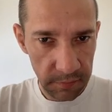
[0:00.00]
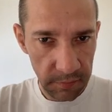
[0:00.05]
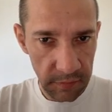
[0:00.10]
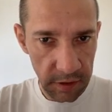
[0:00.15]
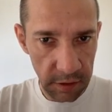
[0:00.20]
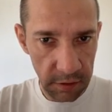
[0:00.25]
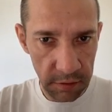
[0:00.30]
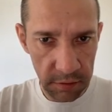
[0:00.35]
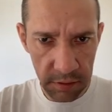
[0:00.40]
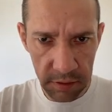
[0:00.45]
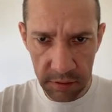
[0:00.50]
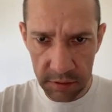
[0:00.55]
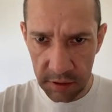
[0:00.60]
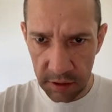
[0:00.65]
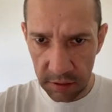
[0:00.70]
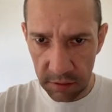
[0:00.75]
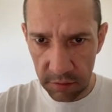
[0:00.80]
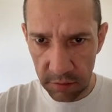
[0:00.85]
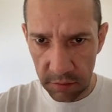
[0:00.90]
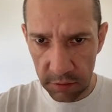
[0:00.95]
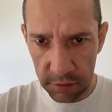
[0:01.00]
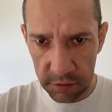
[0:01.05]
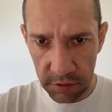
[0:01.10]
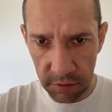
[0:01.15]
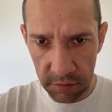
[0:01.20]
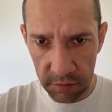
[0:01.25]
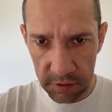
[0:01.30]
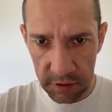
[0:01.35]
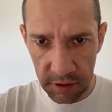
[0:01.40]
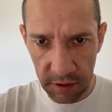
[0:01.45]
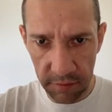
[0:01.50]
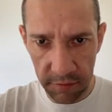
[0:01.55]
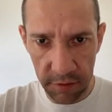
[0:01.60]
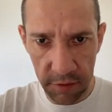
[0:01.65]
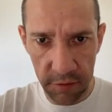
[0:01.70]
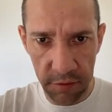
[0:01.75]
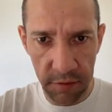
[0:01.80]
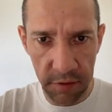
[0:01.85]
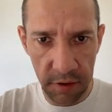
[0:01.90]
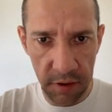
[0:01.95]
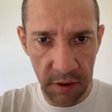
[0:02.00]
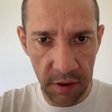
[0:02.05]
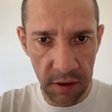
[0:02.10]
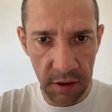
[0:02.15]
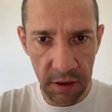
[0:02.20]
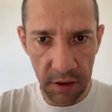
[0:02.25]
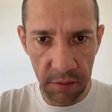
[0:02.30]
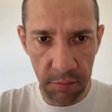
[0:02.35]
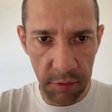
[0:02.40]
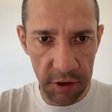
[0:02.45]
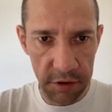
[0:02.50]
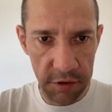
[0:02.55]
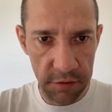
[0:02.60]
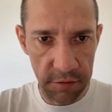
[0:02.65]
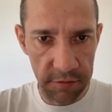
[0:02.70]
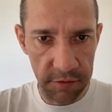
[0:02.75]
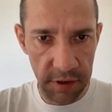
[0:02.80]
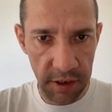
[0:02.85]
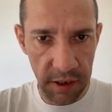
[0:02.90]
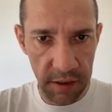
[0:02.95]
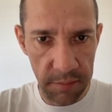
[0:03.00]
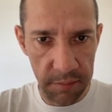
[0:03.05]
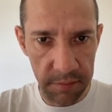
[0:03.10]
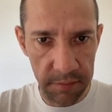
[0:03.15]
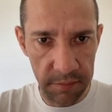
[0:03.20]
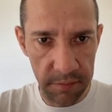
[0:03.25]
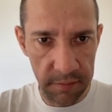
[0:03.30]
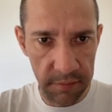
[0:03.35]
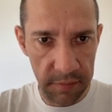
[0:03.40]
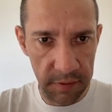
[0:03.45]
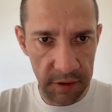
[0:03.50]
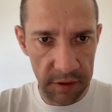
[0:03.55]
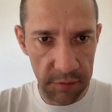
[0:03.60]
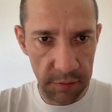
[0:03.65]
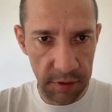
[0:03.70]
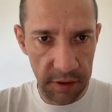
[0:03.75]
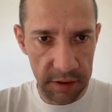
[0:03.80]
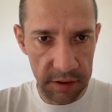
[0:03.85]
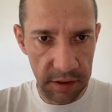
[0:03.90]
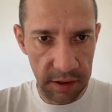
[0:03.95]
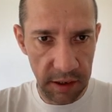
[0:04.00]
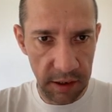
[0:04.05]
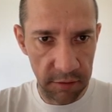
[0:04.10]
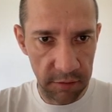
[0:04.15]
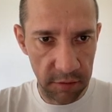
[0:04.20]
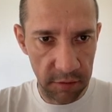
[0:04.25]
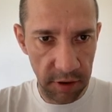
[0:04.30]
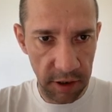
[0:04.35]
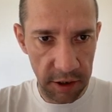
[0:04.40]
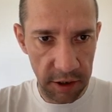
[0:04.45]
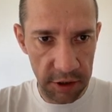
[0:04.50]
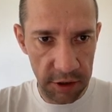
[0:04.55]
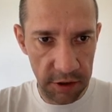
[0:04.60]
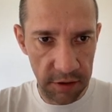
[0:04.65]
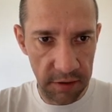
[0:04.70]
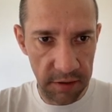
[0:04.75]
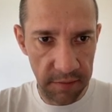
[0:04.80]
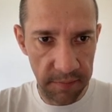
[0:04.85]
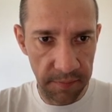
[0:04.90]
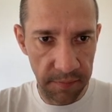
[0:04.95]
It will also save you a bunch of time as well as account creation.